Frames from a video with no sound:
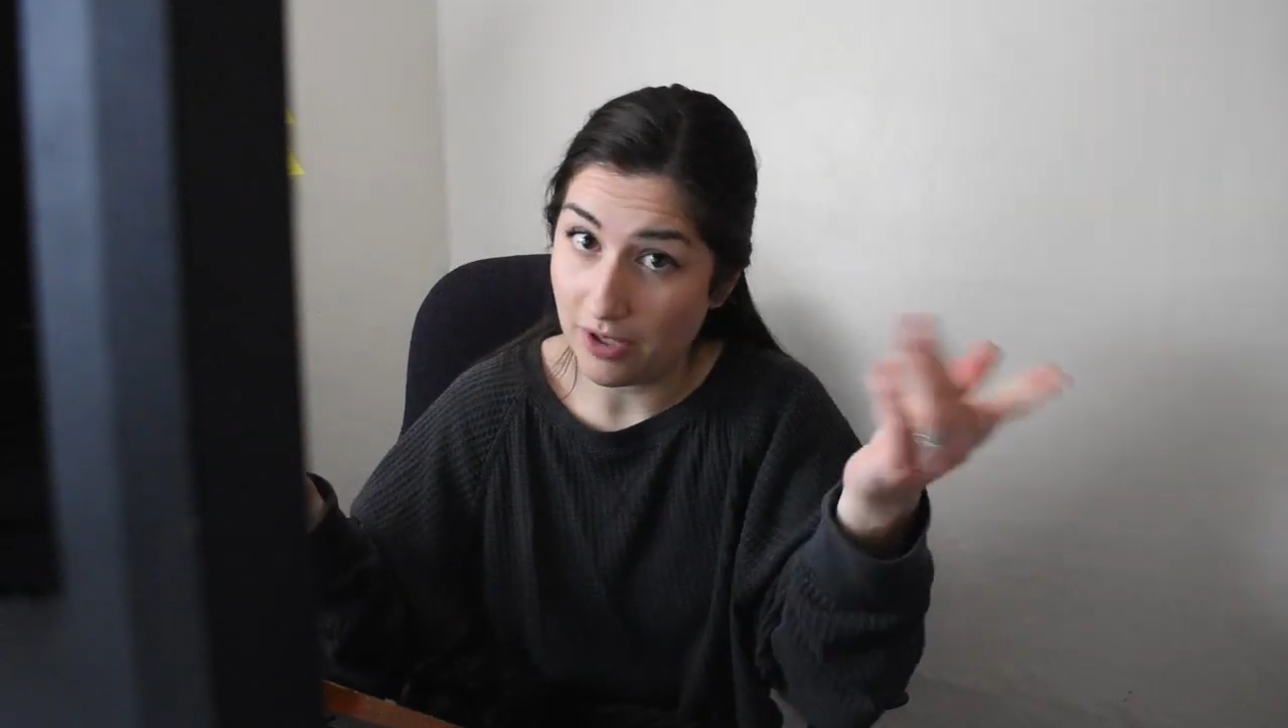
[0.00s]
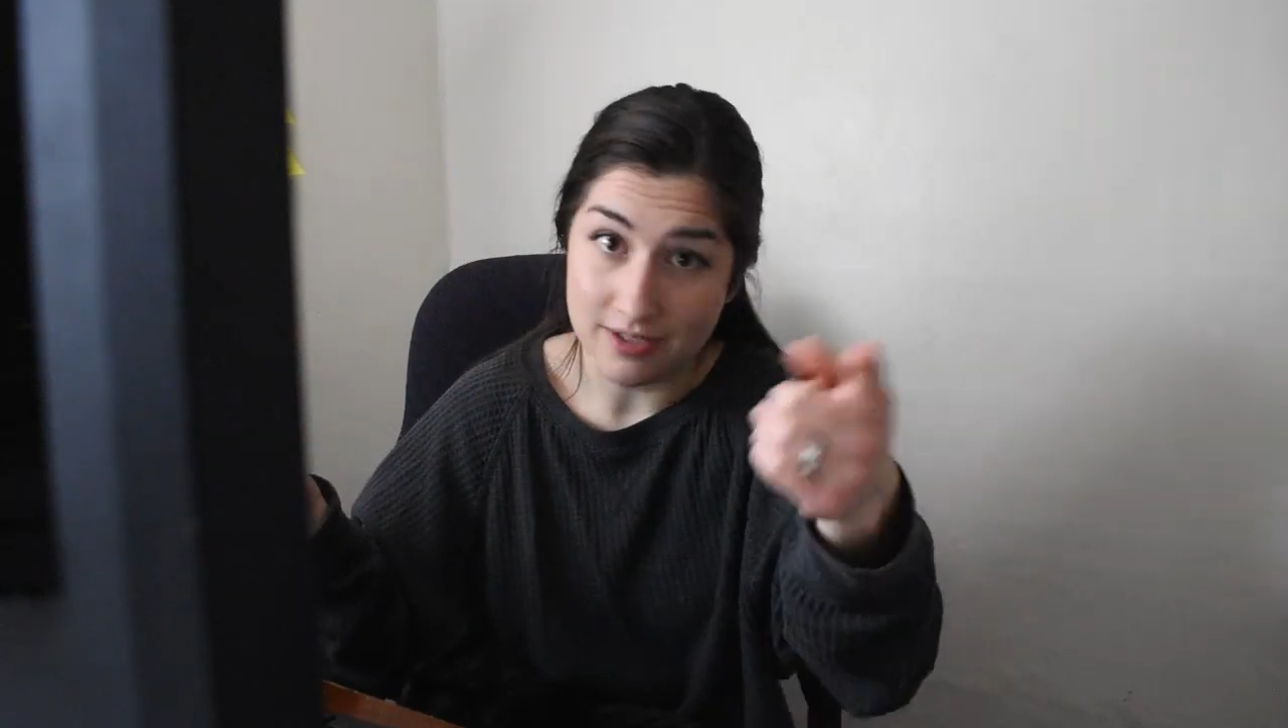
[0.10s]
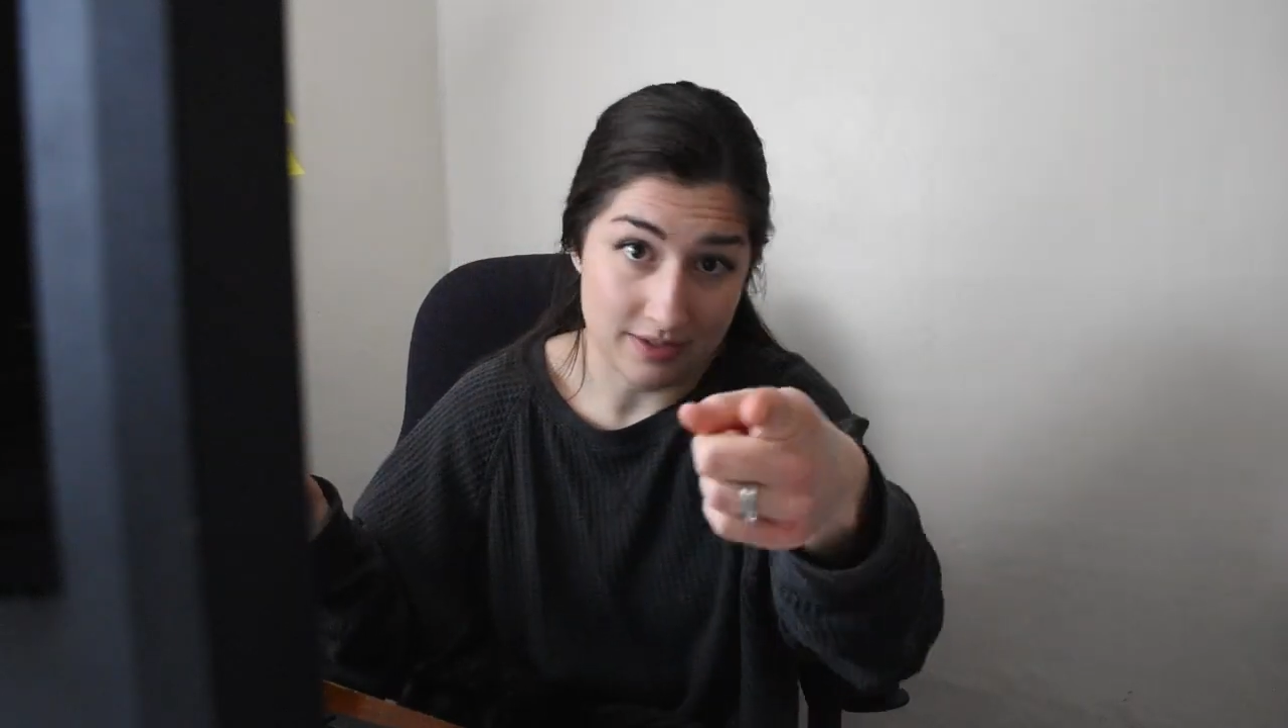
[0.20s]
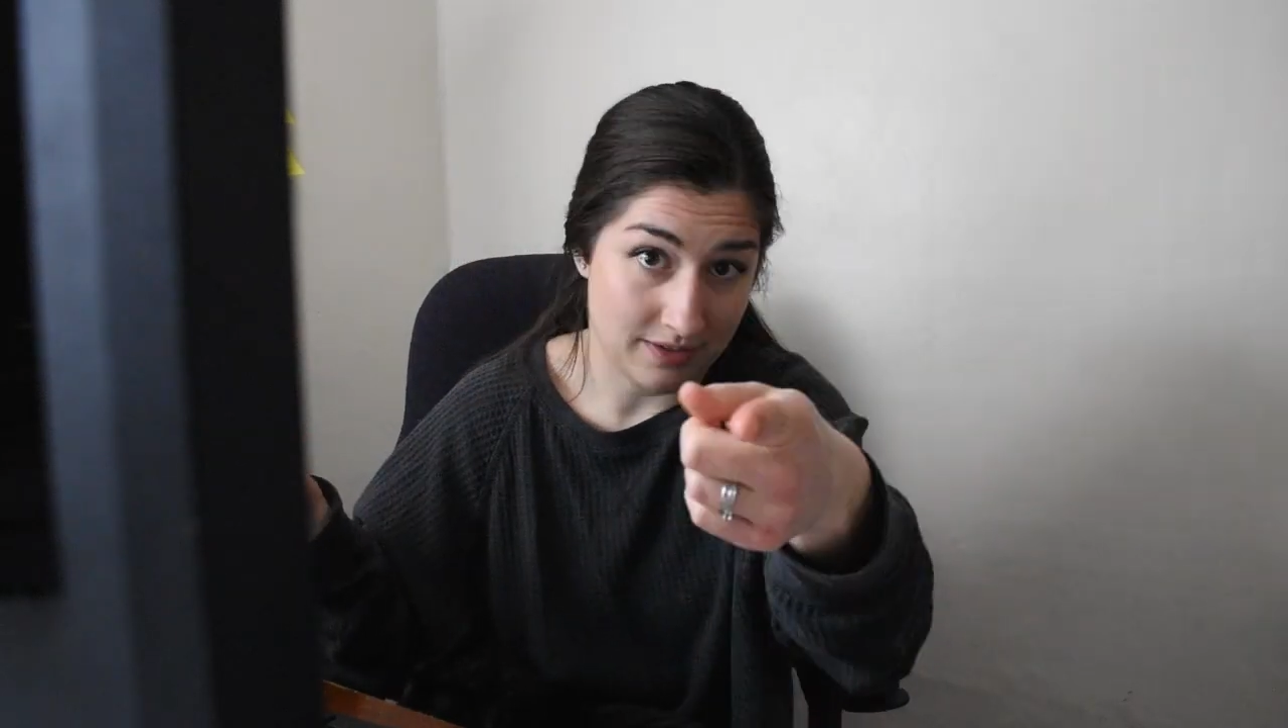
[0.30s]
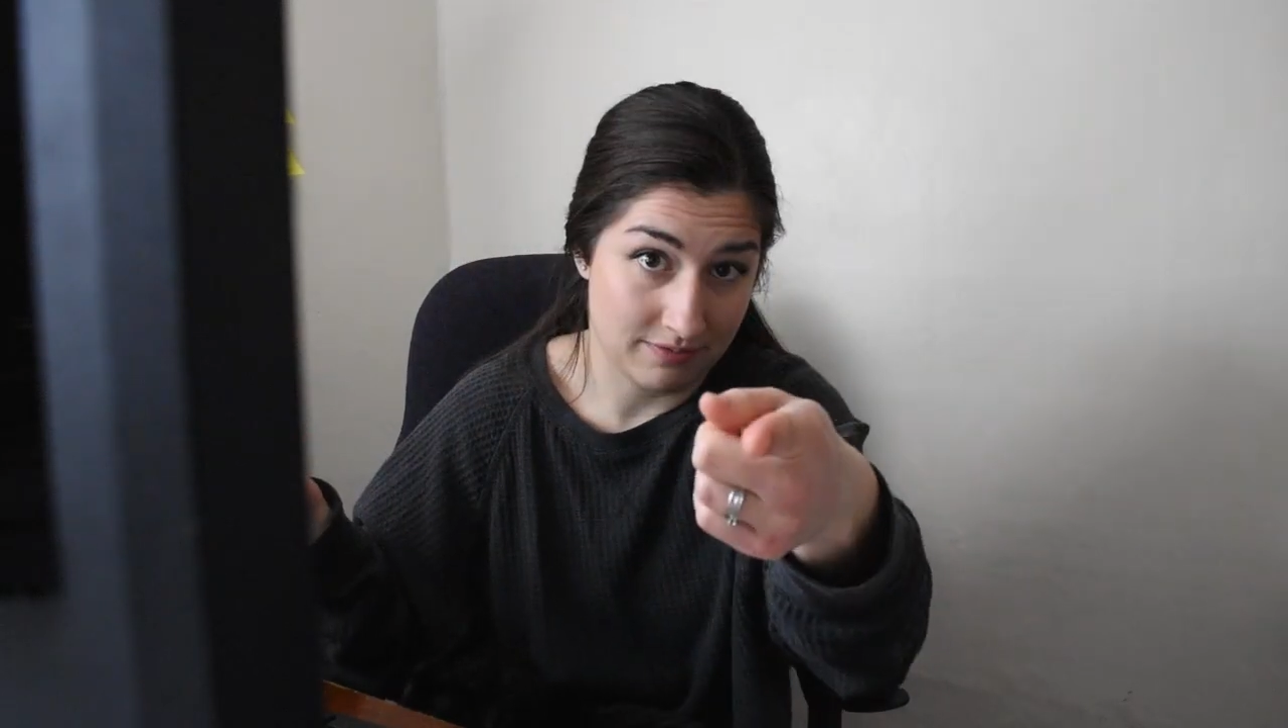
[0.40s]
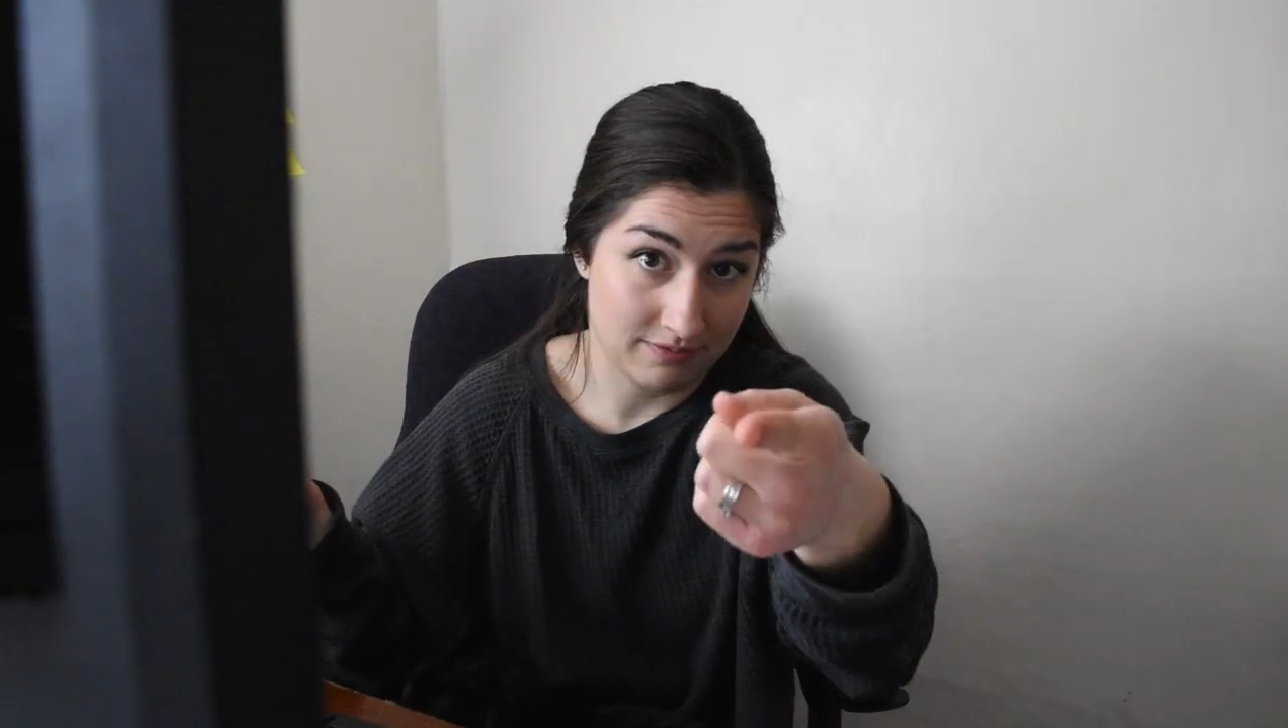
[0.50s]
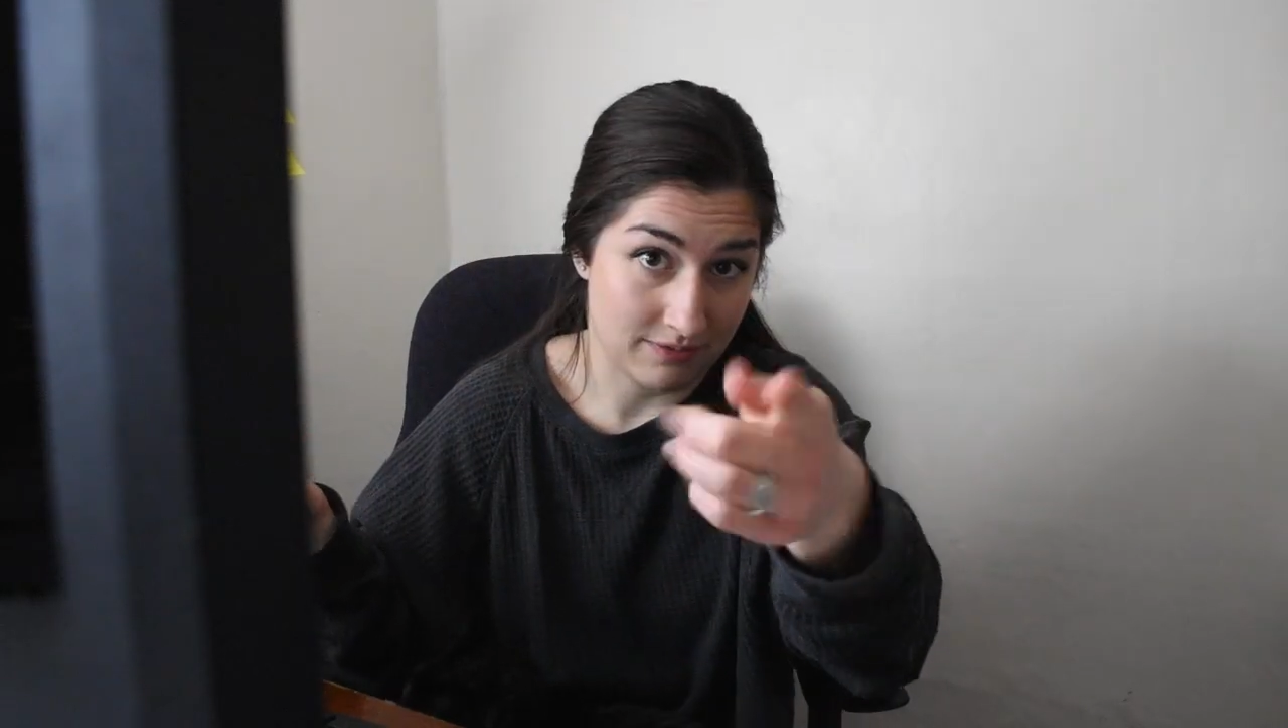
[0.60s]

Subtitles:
pricing,